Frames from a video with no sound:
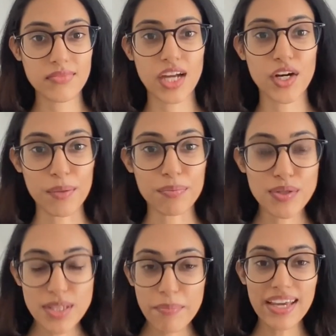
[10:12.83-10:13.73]

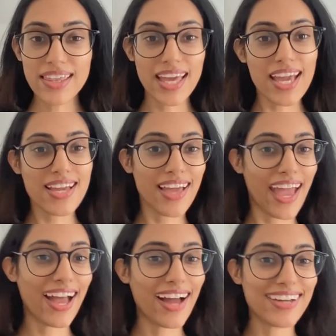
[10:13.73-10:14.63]
Crypto's a big thing.
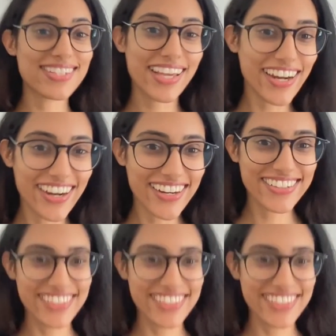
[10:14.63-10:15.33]
AI is here.